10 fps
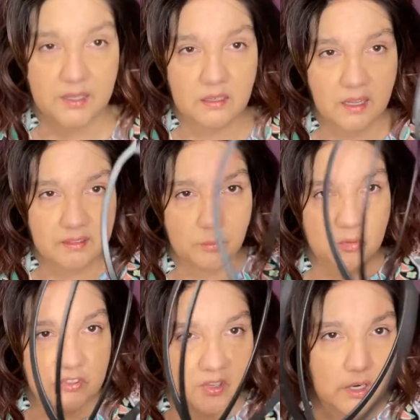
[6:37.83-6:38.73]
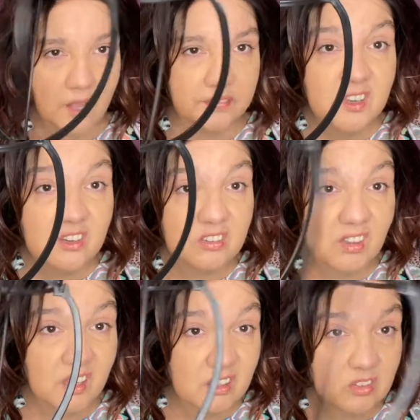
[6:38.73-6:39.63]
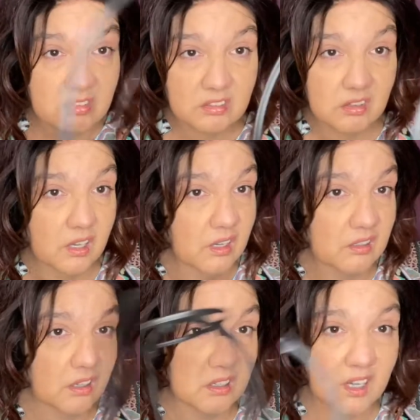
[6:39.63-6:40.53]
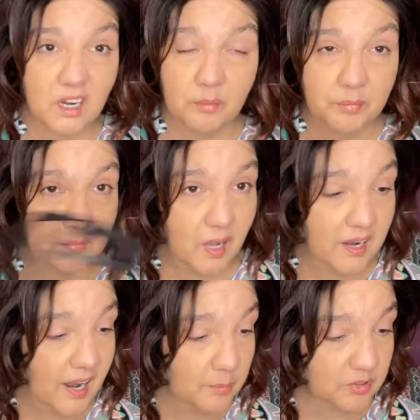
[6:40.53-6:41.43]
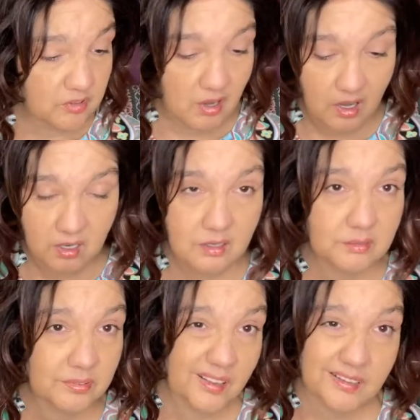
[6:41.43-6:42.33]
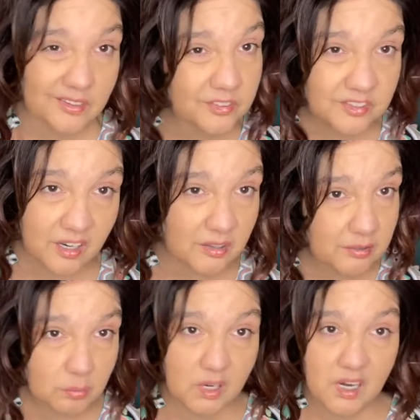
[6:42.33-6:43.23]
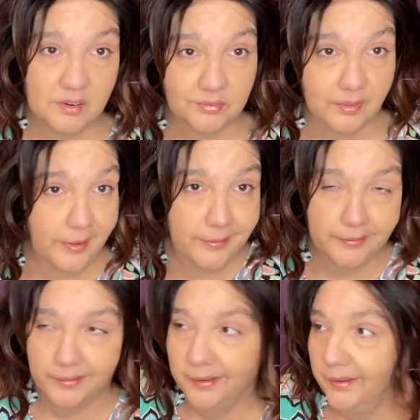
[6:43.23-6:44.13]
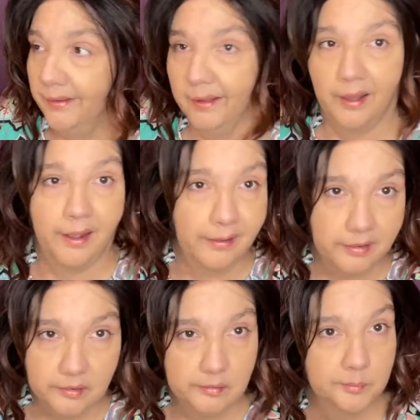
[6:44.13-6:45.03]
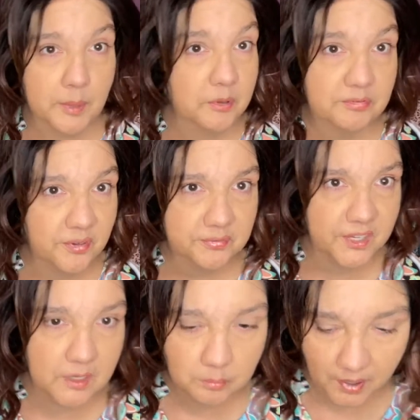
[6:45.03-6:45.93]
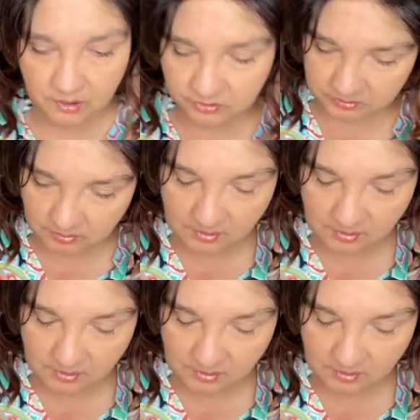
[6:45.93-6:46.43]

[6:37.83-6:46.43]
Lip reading: and let them sit on these things. You can get on Amazon for like a set of 3 for like, I don't know, maybe 15 bucks.